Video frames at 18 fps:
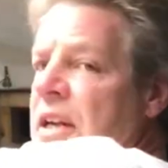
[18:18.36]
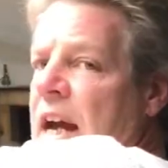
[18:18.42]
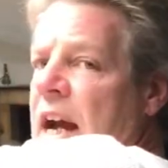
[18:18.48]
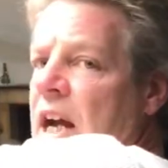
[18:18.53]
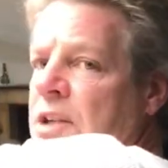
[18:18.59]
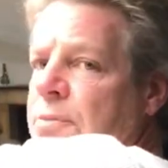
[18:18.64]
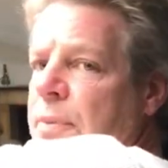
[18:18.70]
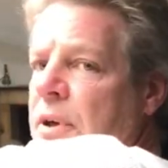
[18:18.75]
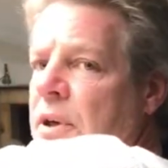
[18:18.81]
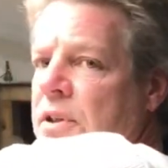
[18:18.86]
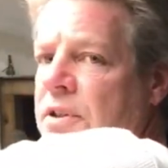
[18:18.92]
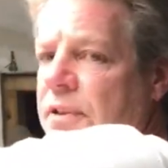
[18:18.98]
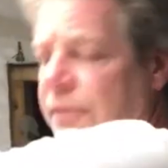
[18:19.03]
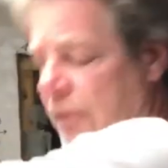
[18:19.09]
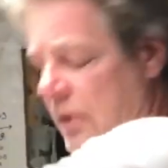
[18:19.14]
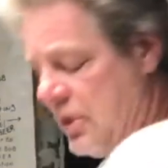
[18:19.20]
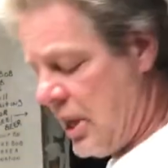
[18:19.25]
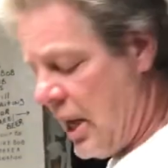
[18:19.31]
in the house because the
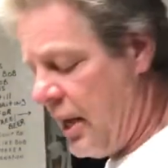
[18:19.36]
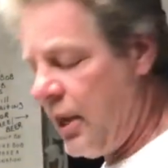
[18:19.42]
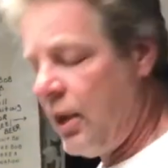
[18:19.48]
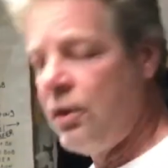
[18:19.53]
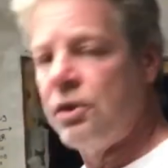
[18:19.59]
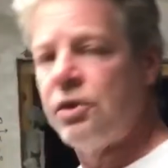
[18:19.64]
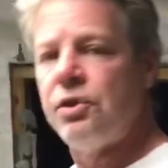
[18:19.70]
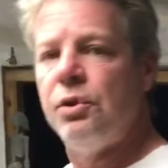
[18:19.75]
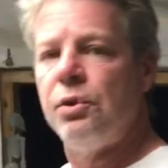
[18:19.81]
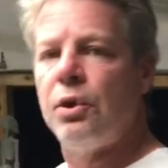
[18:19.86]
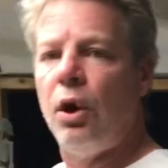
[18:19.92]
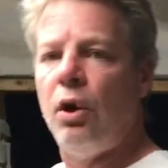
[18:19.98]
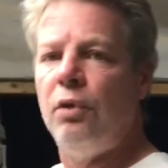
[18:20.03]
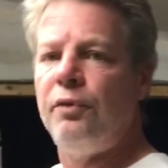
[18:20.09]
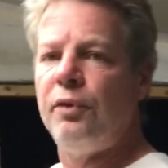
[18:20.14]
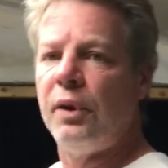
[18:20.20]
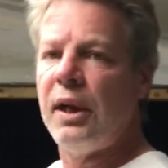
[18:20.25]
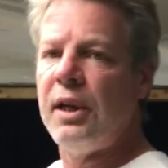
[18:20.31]
fridge out here is too
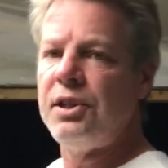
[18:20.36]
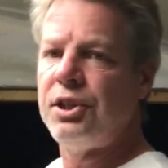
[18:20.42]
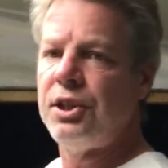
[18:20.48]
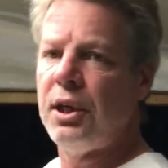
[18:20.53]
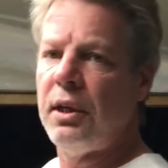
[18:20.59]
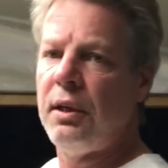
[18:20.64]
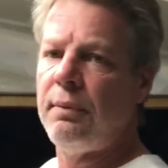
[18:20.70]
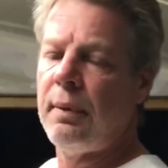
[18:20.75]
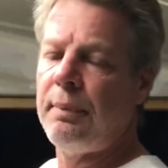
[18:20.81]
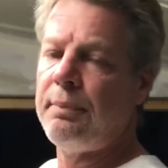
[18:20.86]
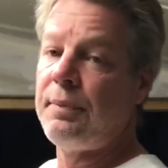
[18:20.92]
cold for that shit.